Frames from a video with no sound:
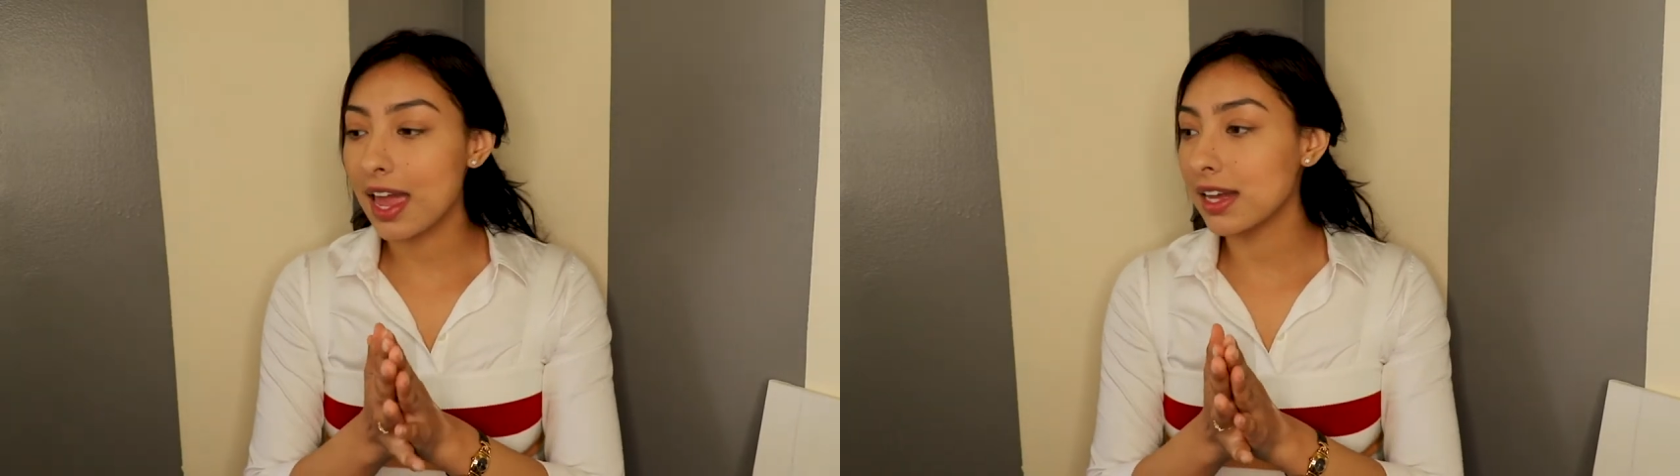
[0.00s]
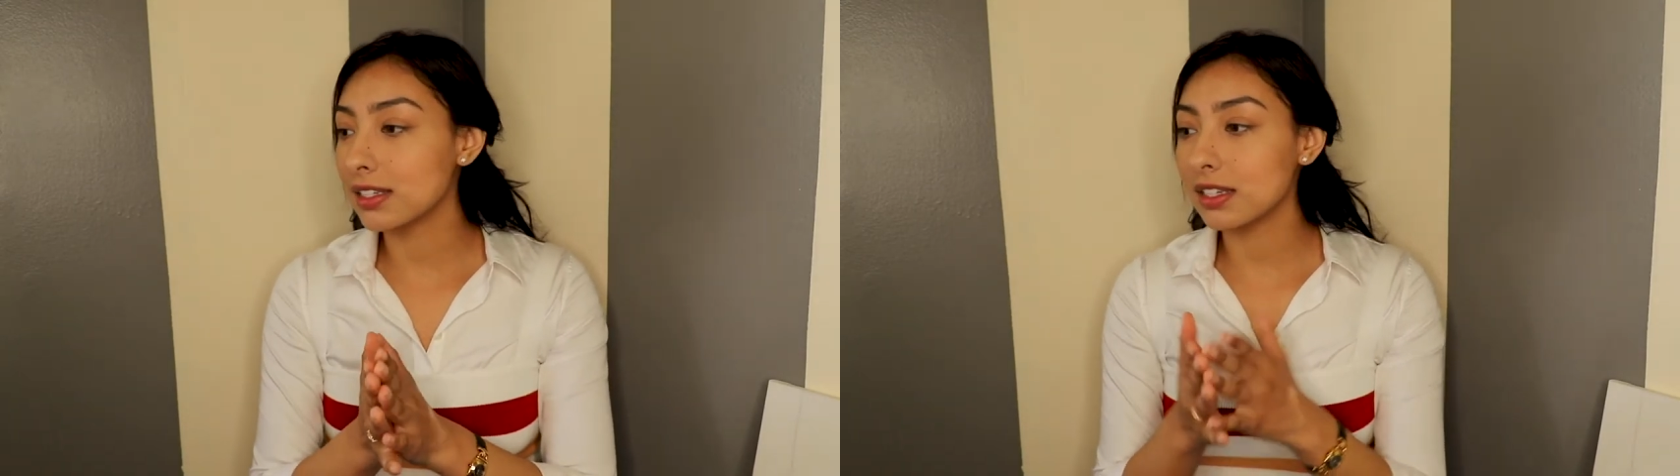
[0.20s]

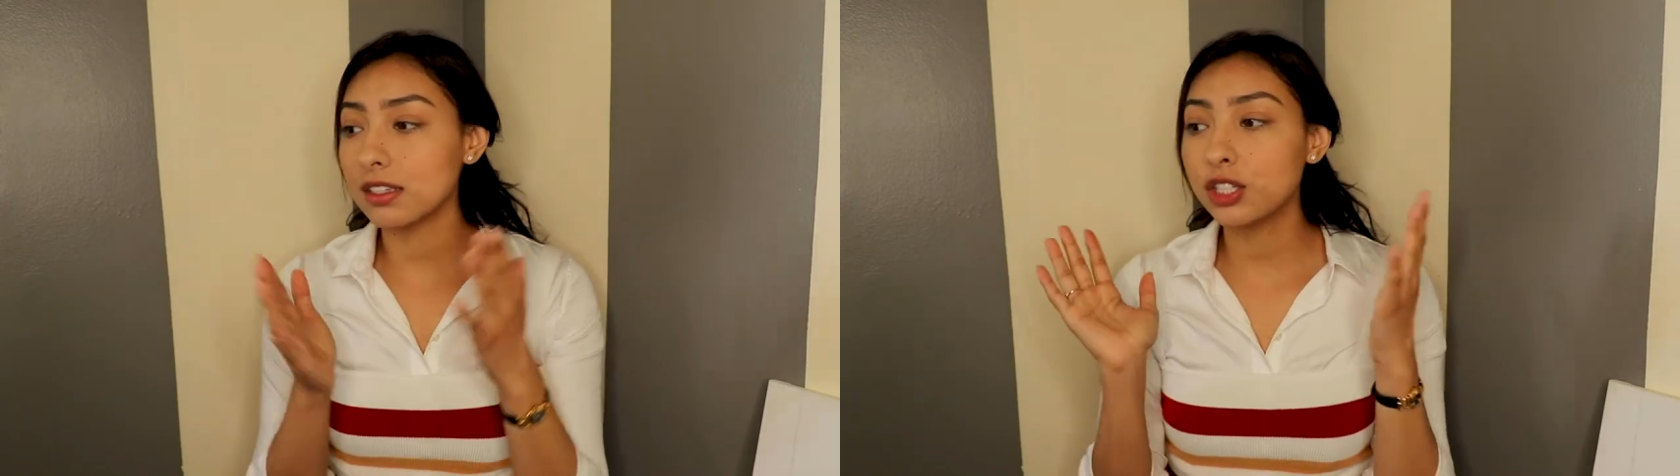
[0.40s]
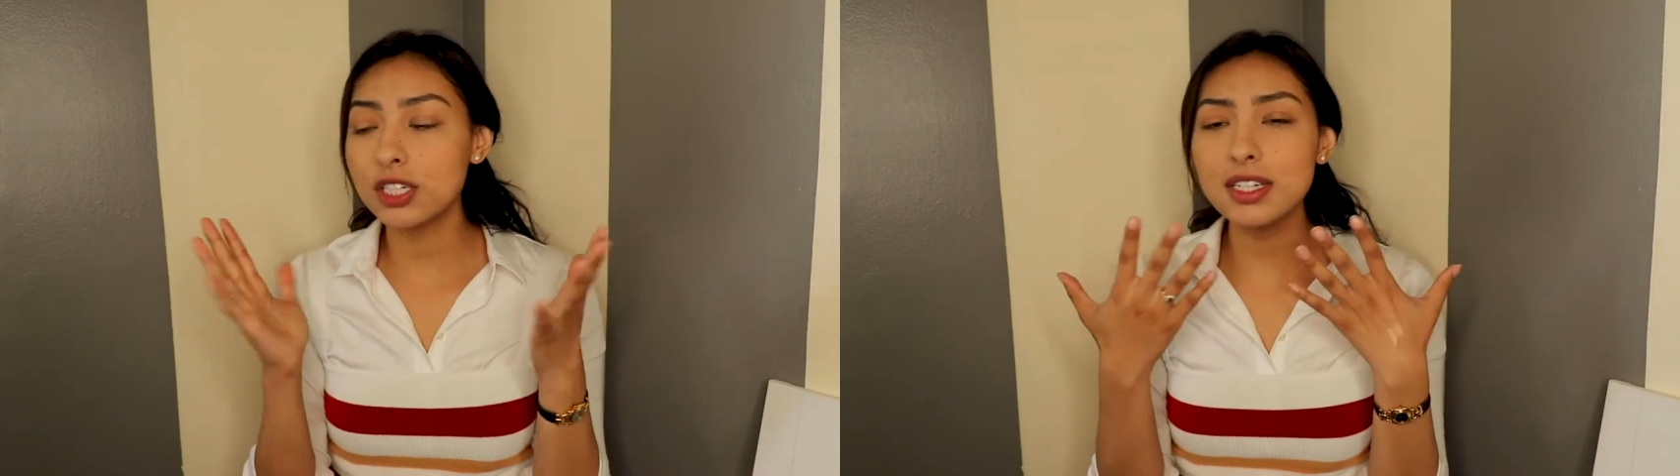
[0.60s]
And
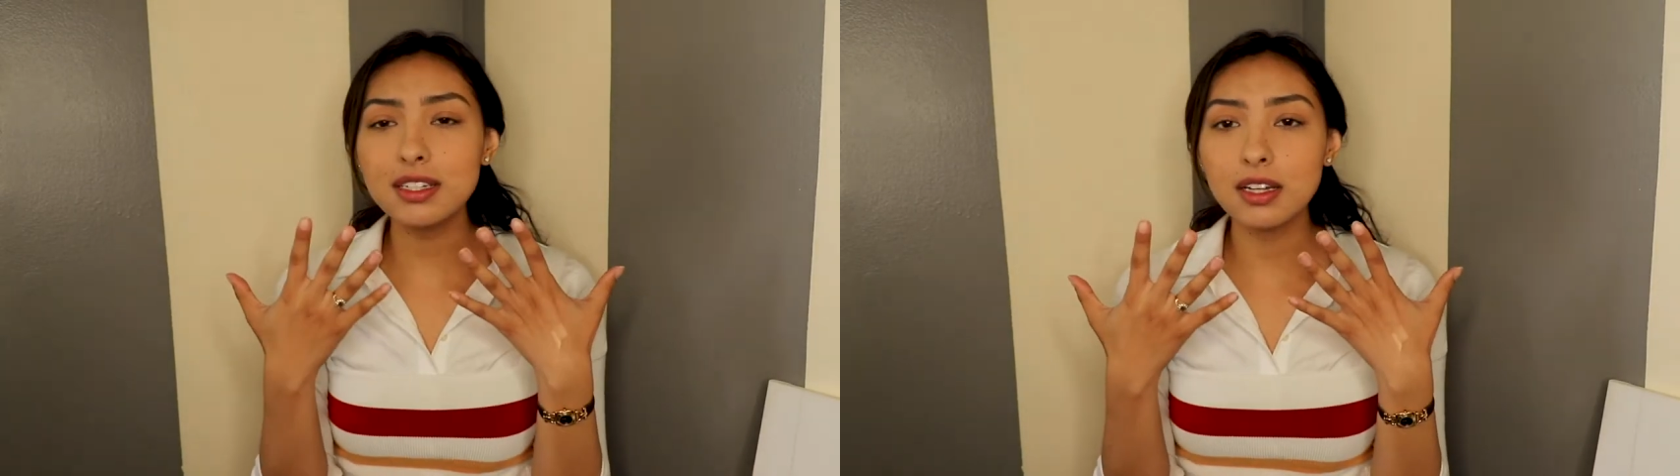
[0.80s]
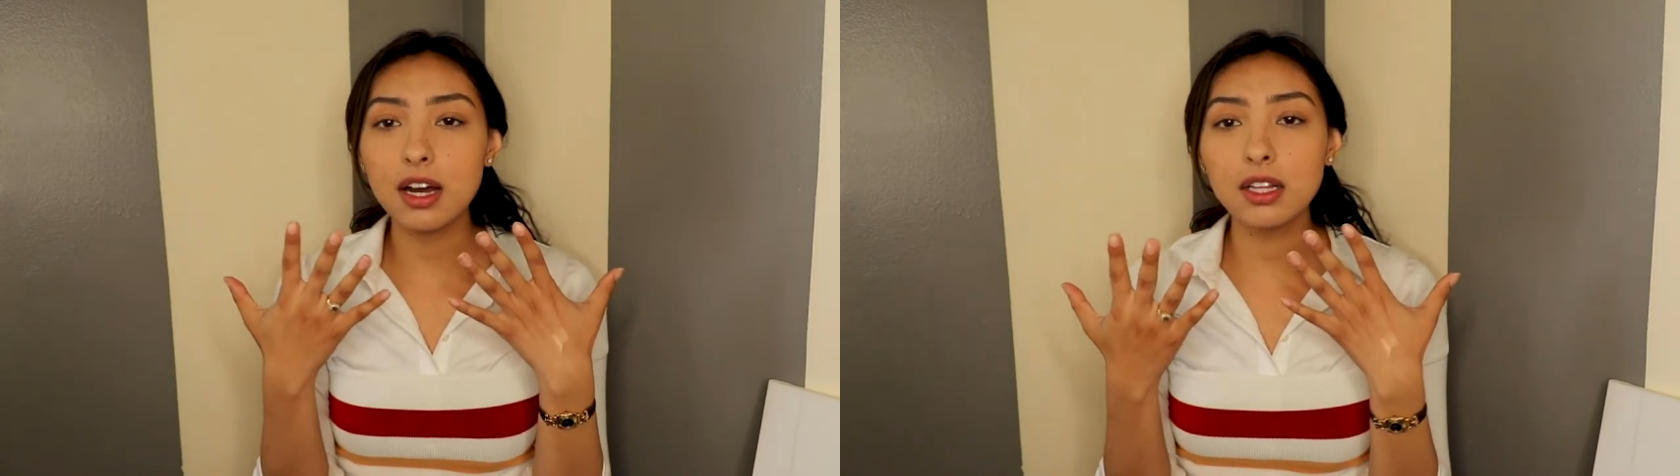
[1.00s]
she
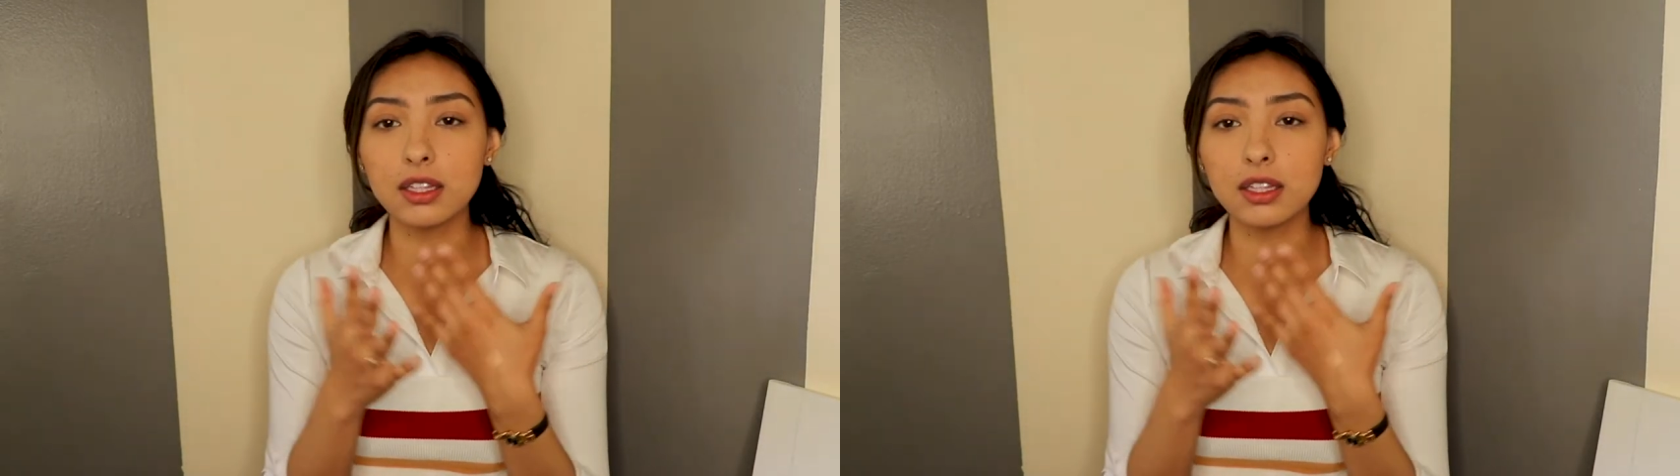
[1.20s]
did a